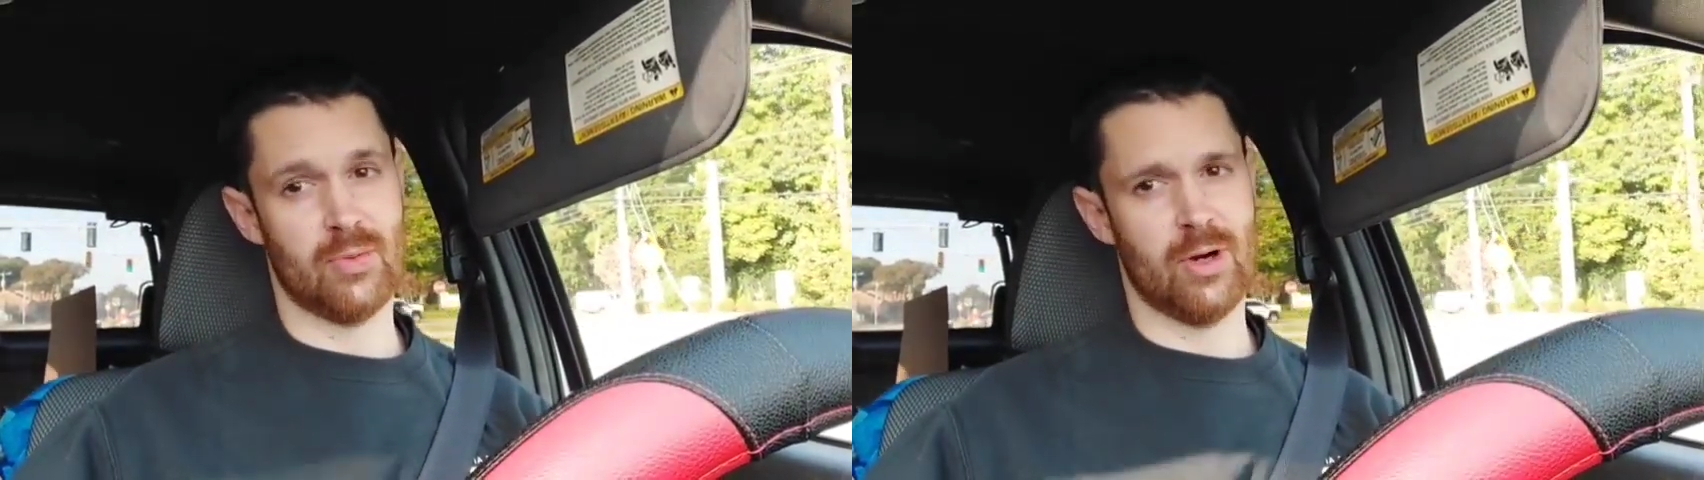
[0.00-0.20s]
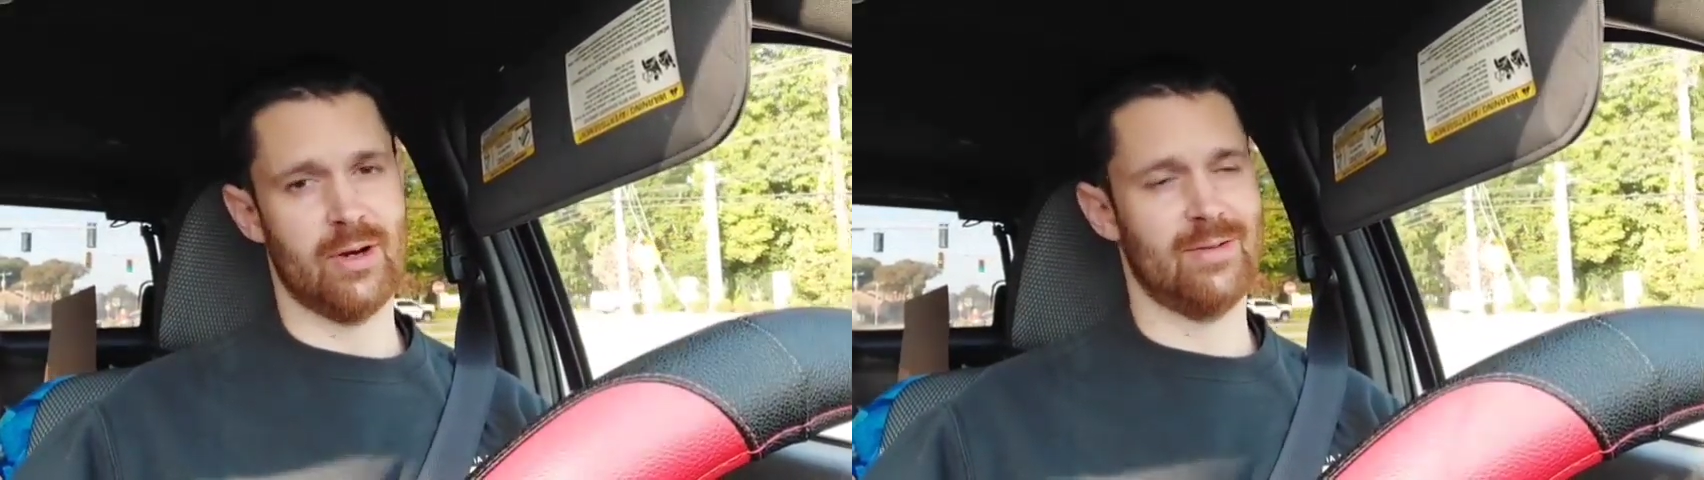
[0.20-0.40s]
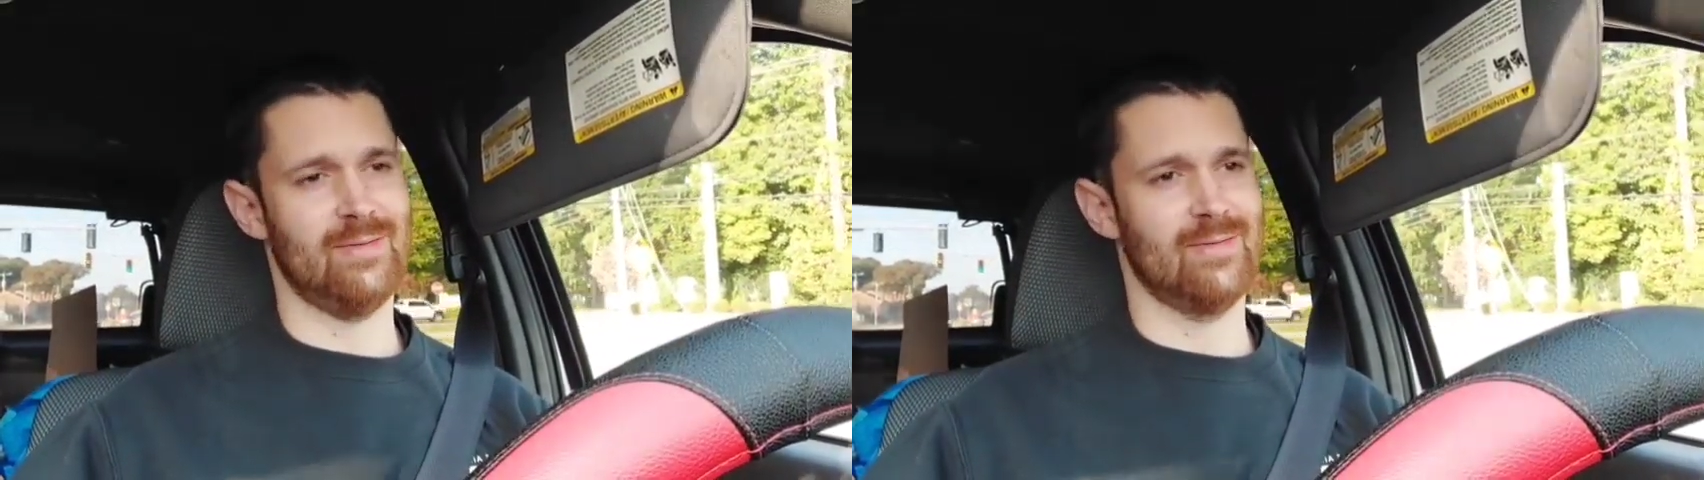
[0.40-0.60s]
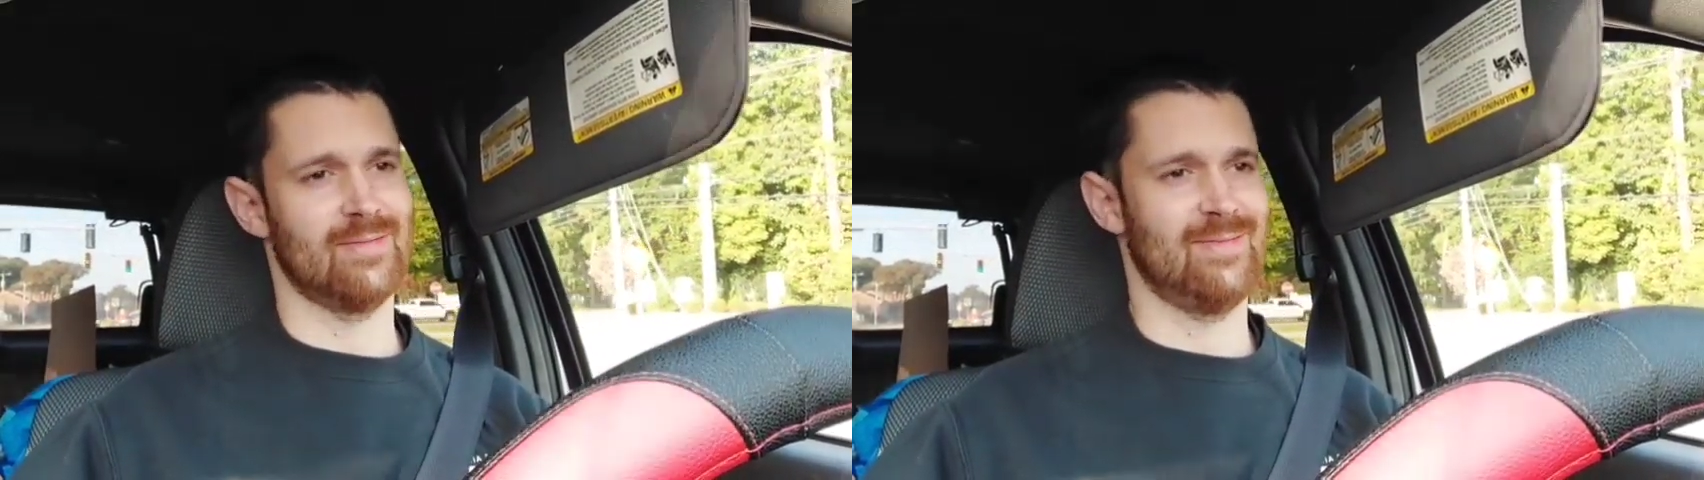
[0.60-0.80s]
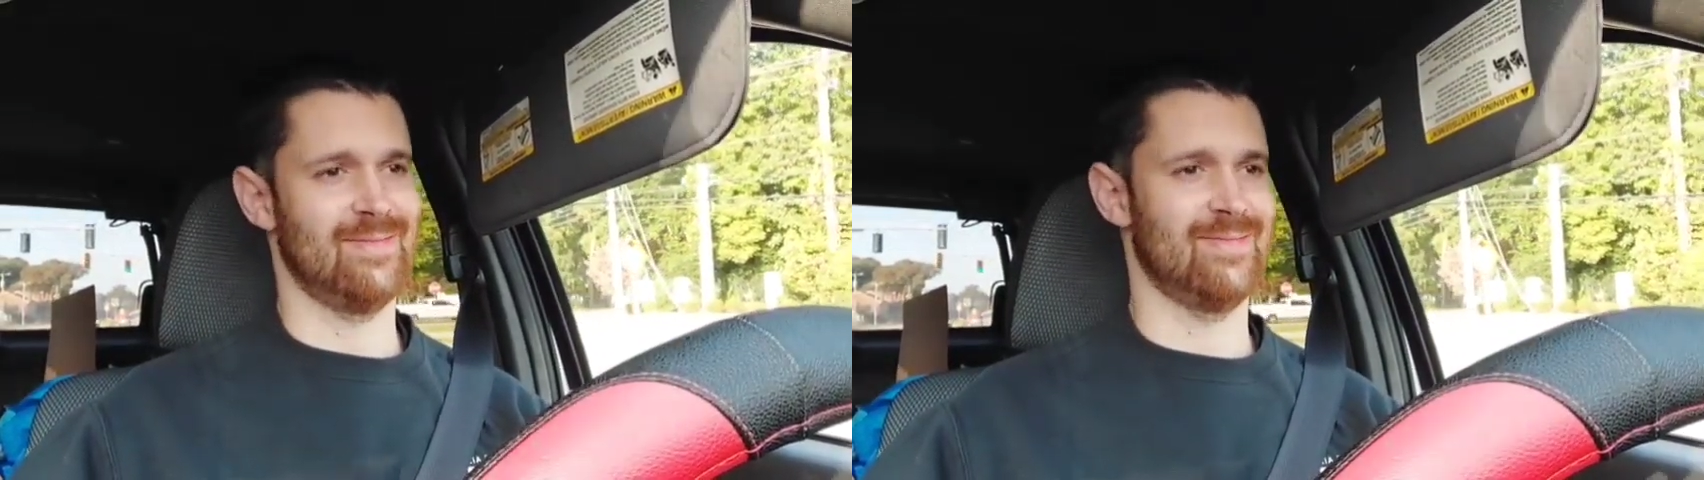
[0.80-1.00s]
prayer.
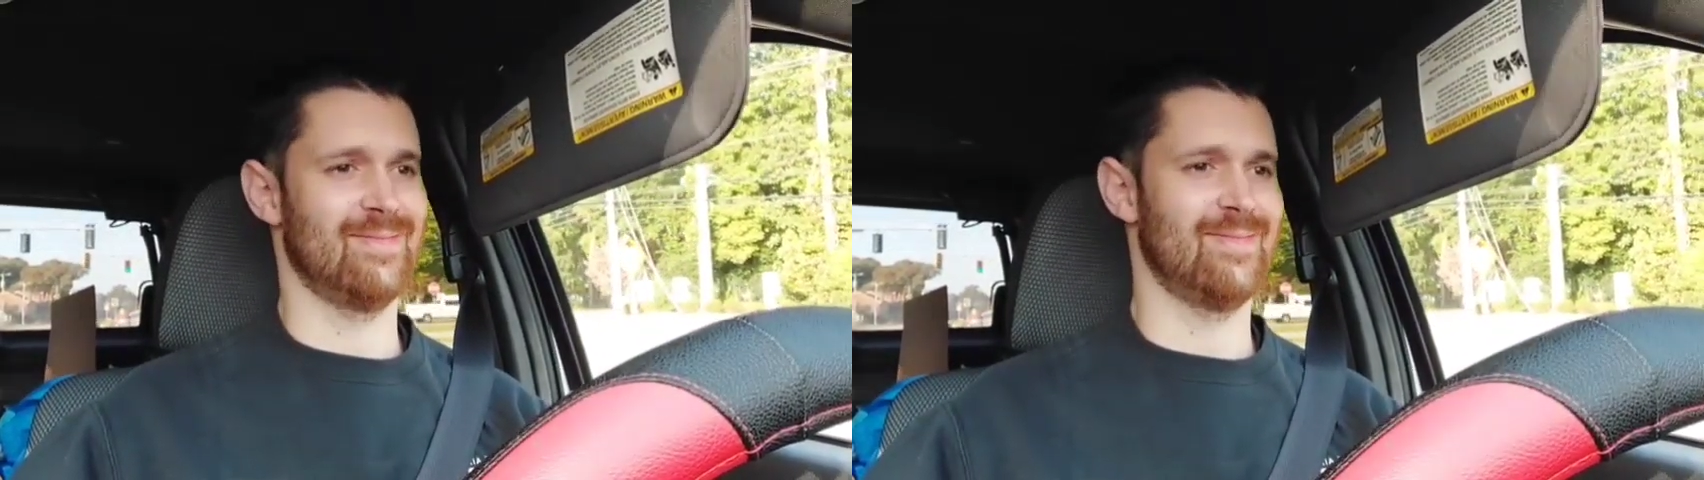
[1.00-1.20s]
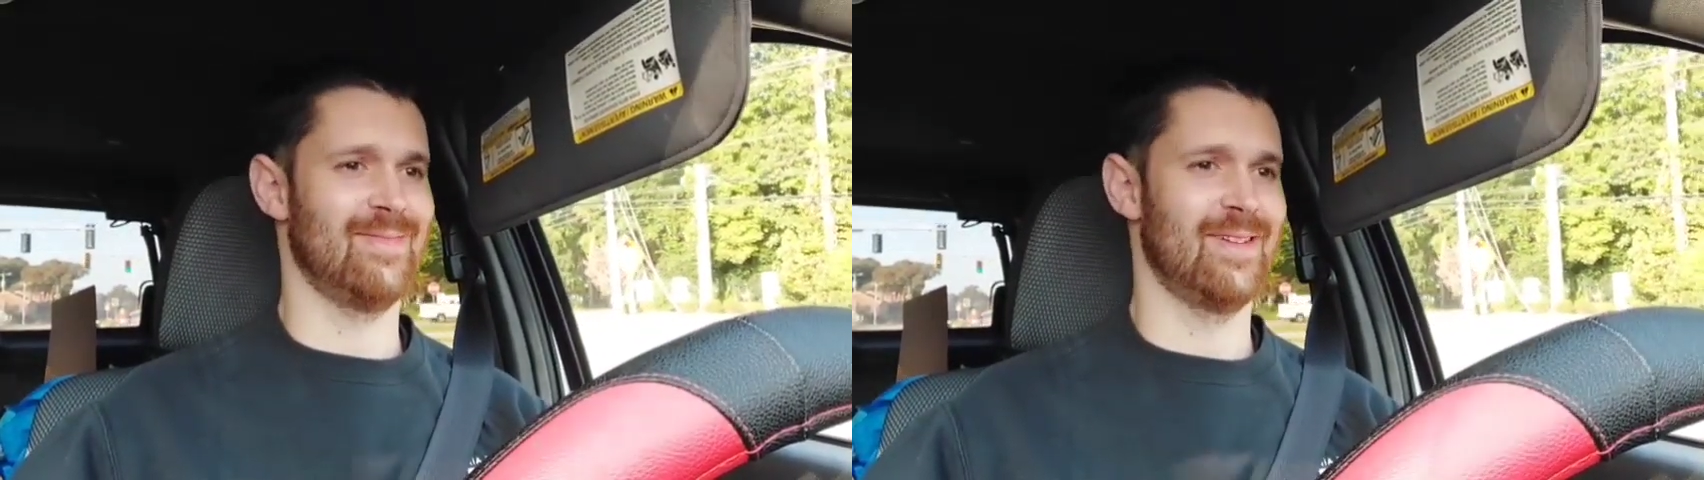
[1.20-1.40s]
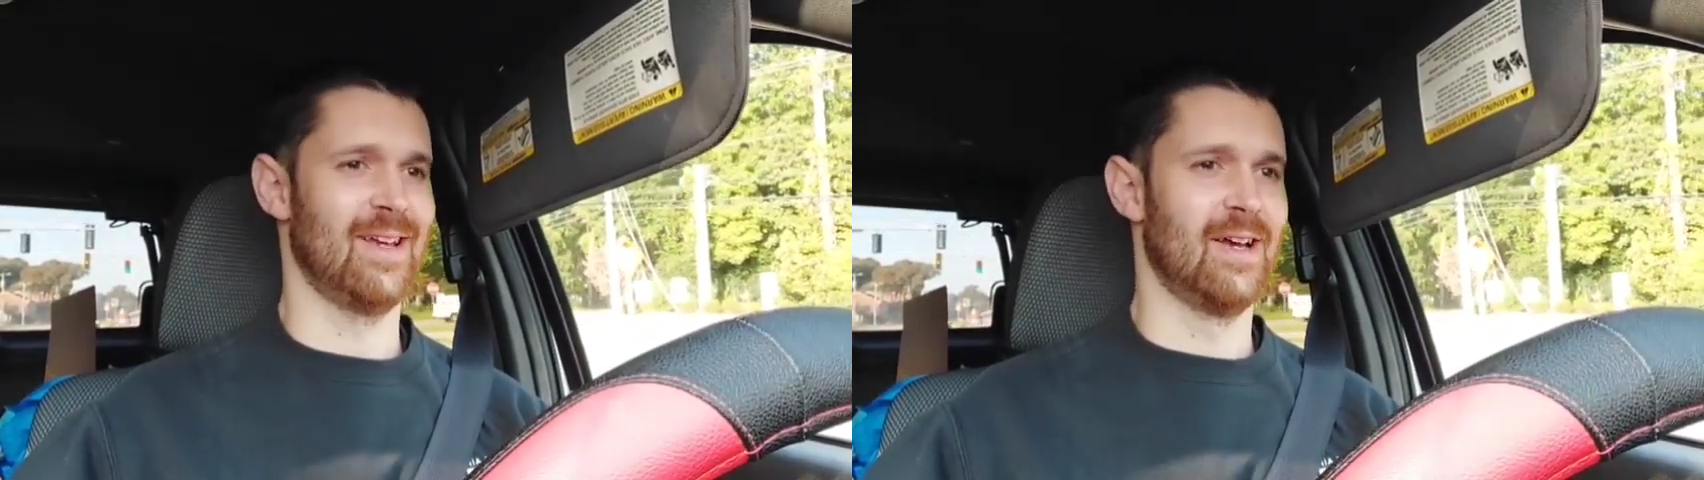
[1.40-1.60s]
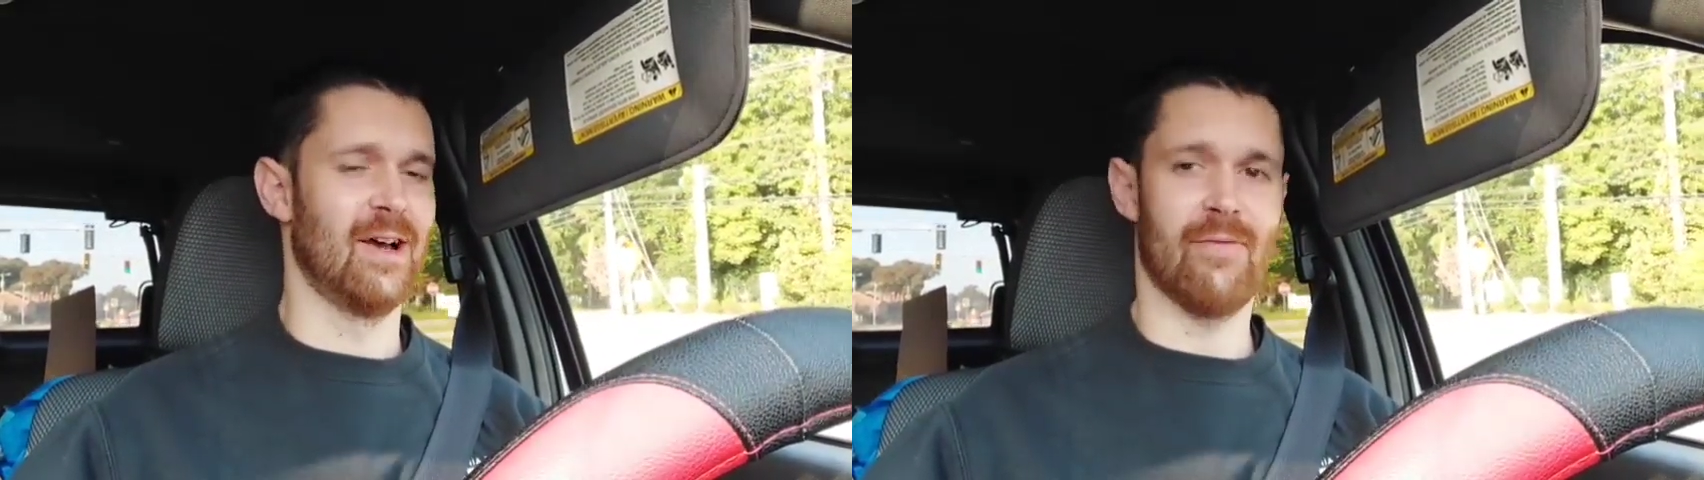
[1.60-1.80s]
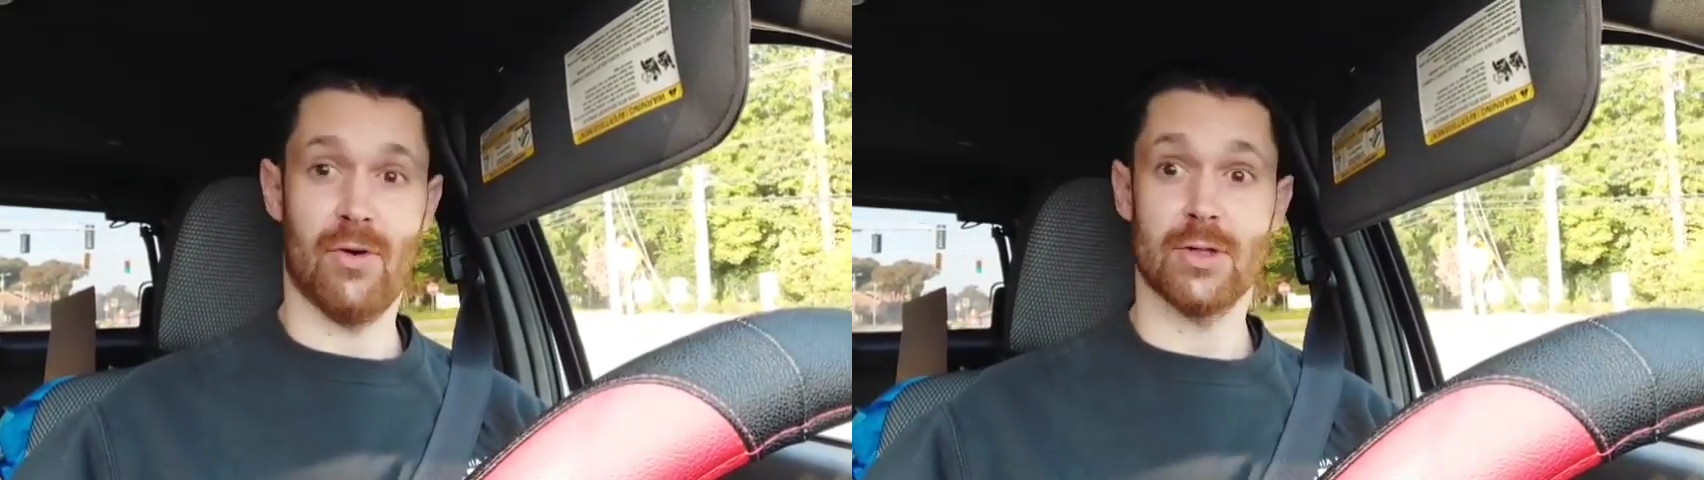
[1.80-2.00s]

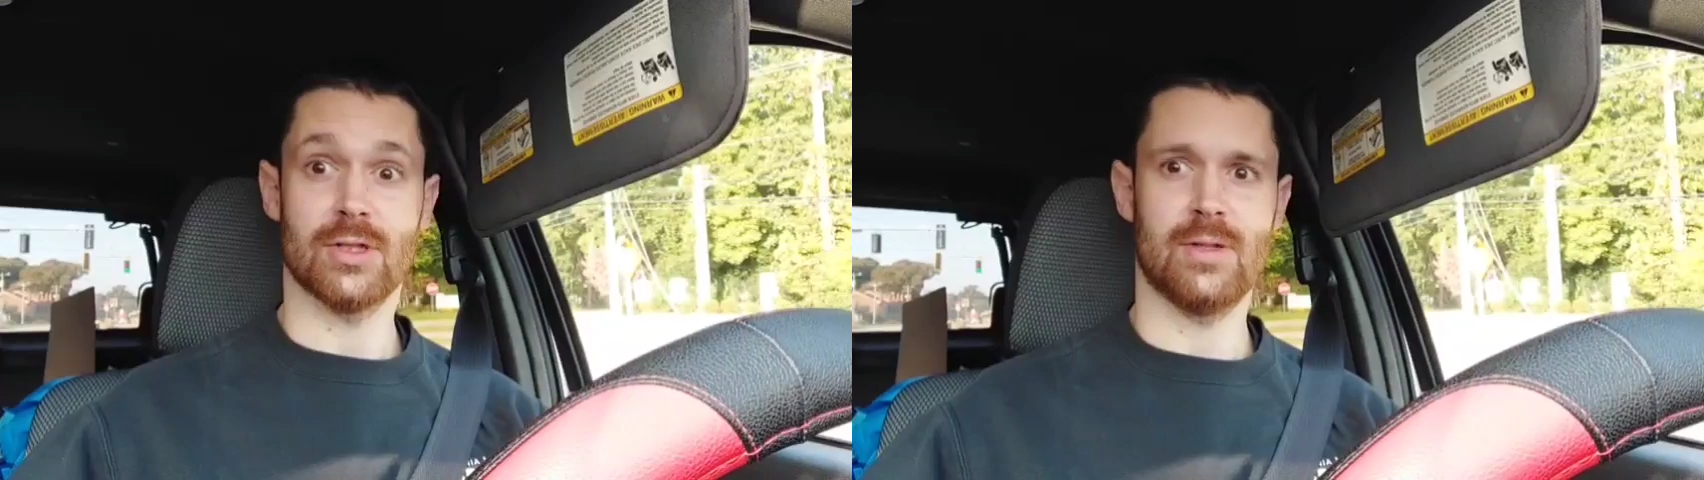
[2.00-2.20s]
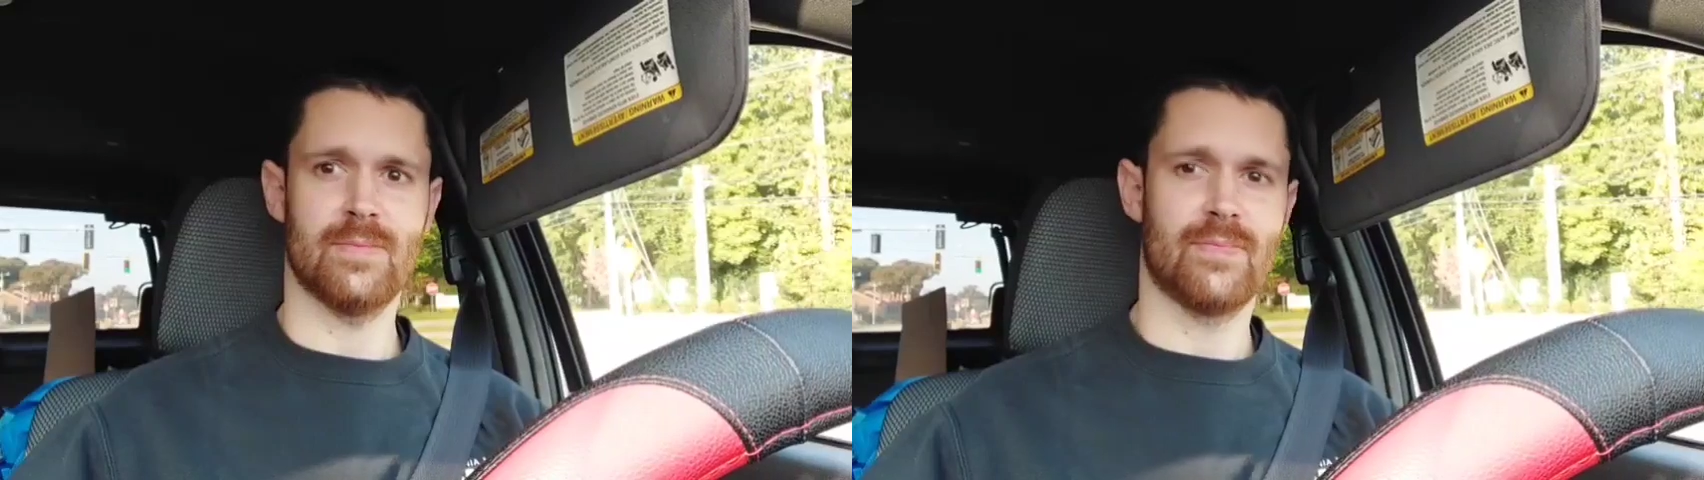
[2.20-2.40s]
I fall asleep.